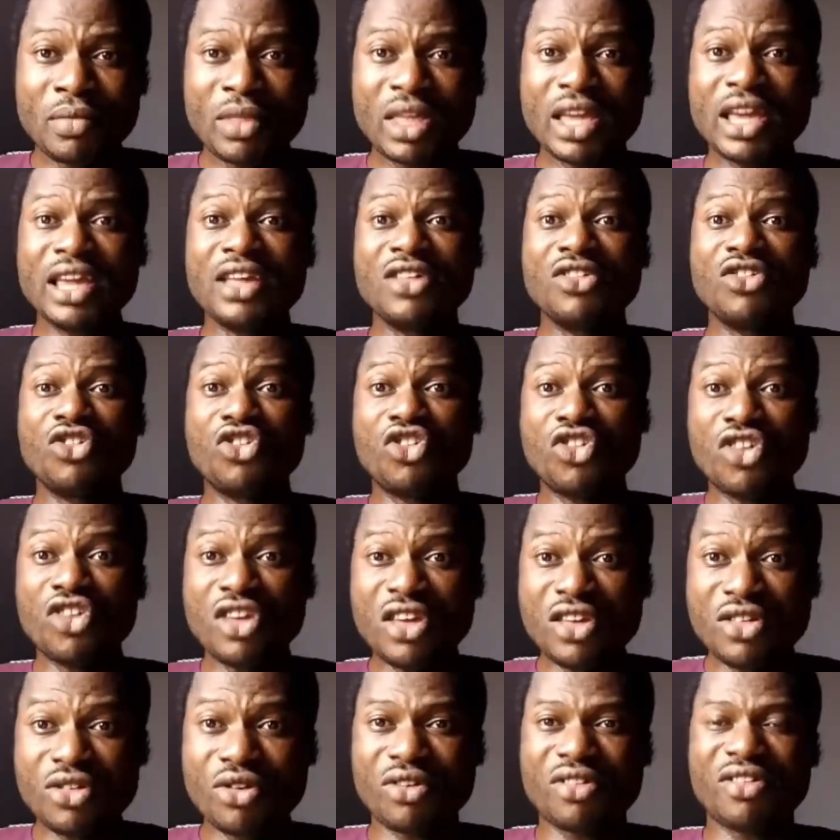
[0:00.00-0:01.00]
In
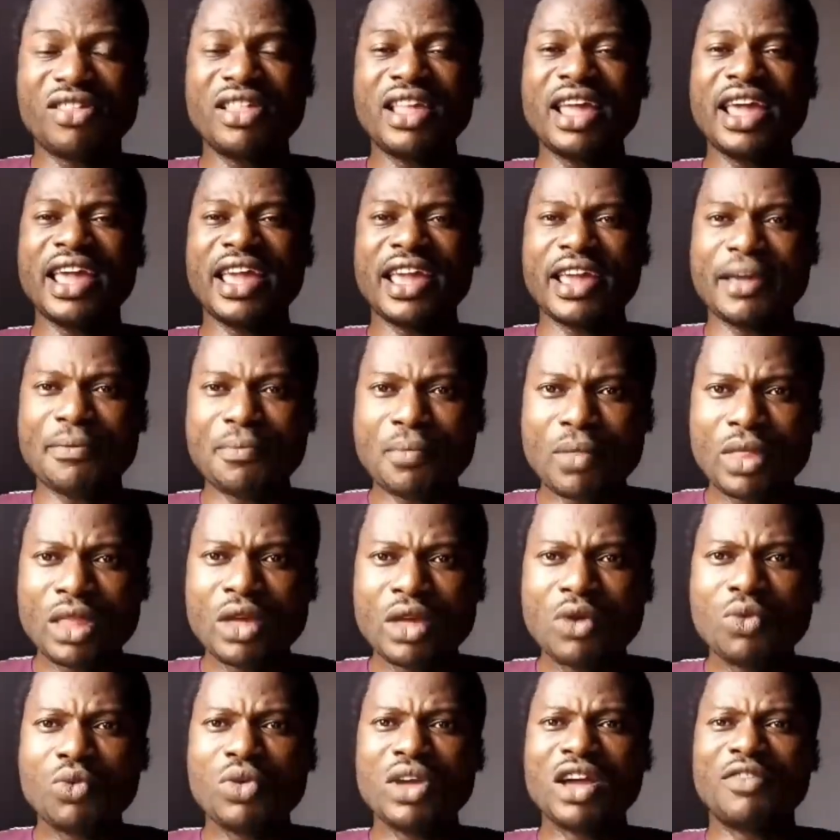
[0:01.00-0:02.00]
Jesus' name,
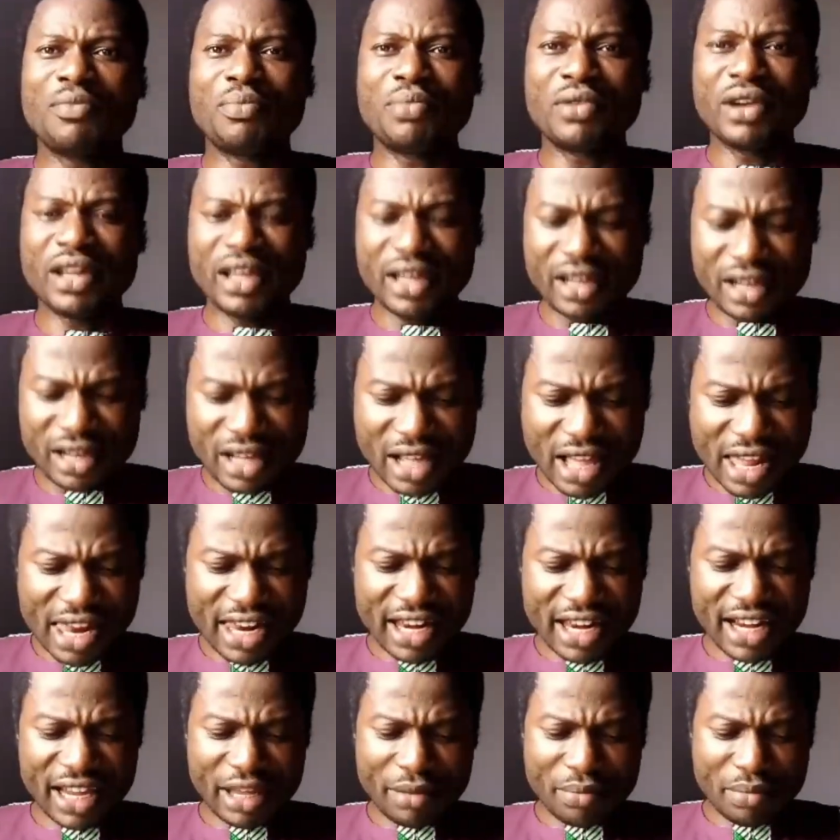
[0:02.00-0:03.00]
we are praying.
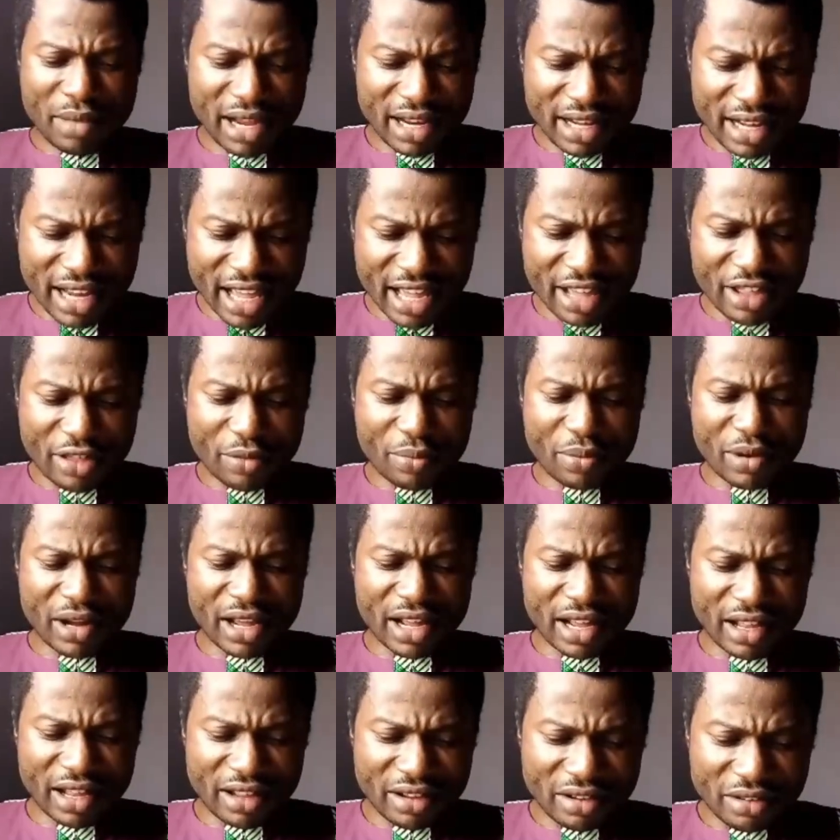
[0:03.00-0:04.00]
Amen. Next
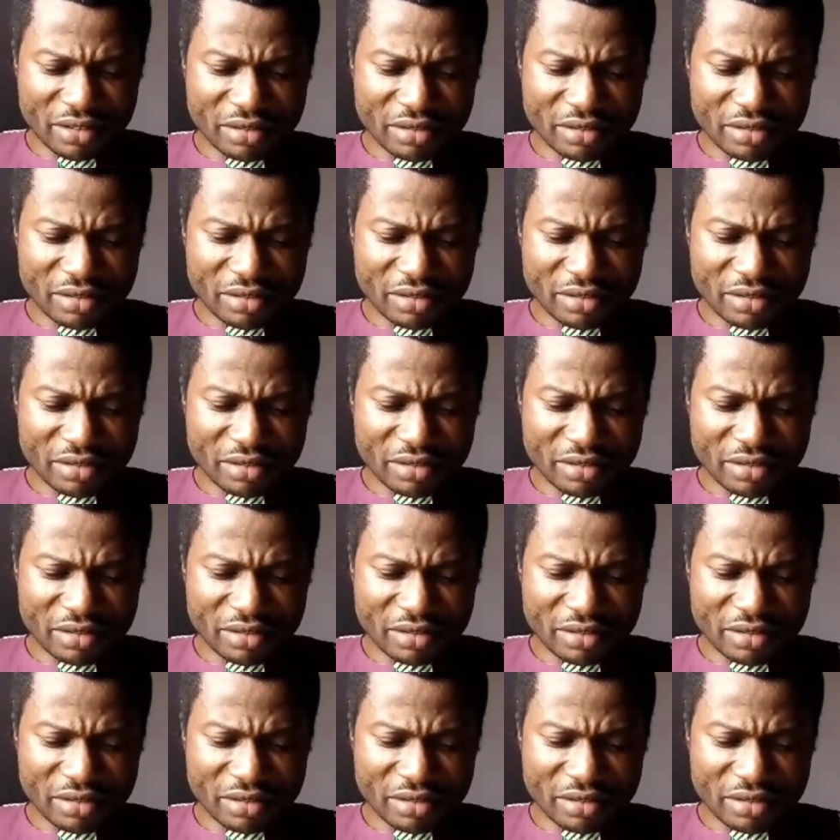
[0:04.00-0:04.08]
prayer.